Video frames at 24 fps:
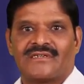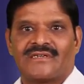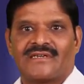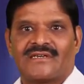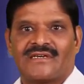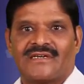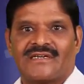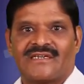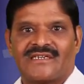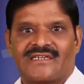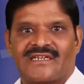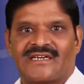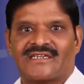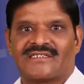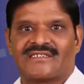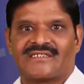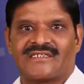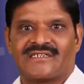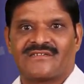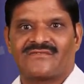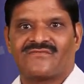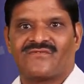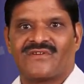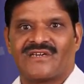It has
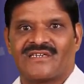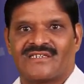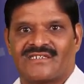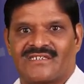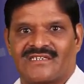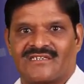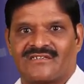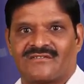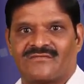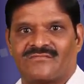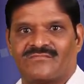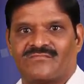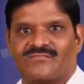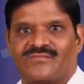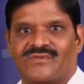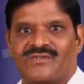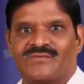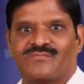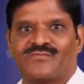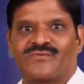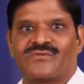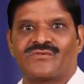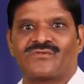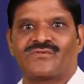invited
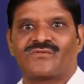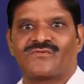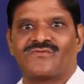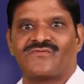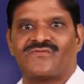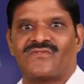people to